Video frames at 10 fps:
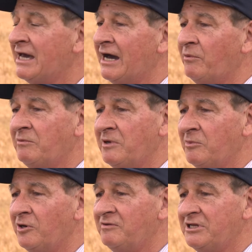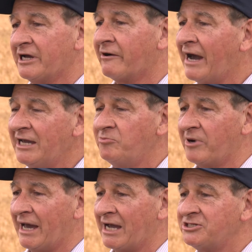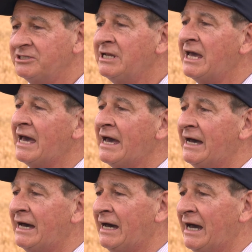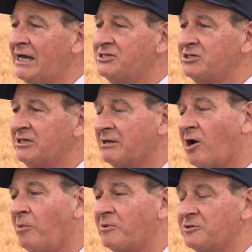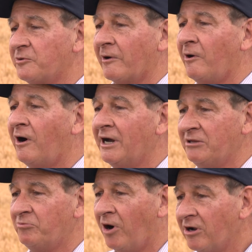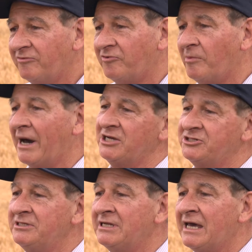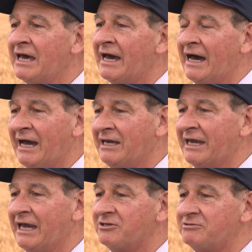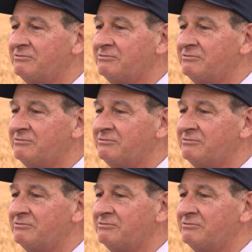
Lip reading: When we move into grain production, as the copper is required in pollen formation, you get